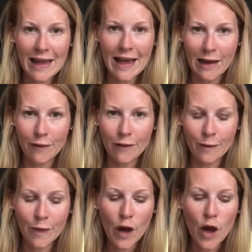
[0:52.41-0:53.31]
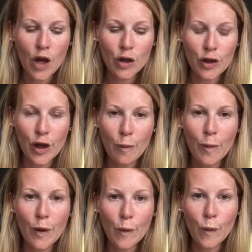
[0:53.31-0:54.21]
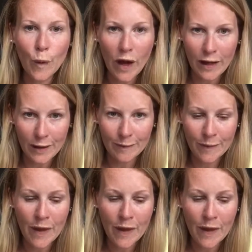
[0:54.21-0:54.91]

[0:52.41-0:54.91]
have? Number 1.